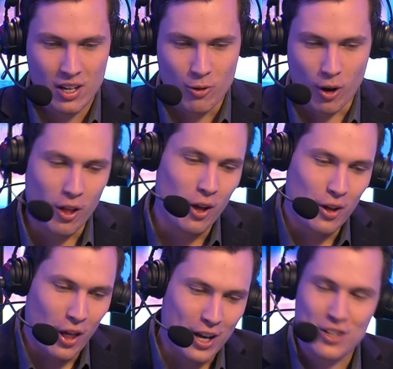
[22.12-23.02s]
well,
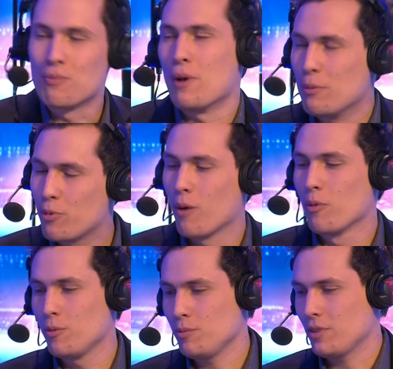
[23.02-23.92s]
I guess the main
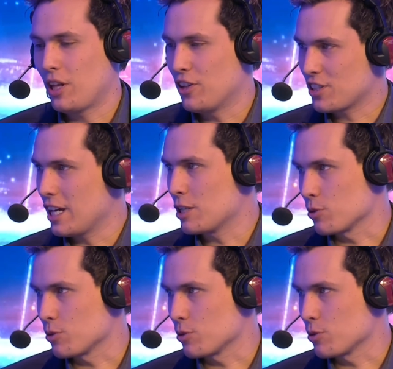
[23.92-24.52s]
problem in this case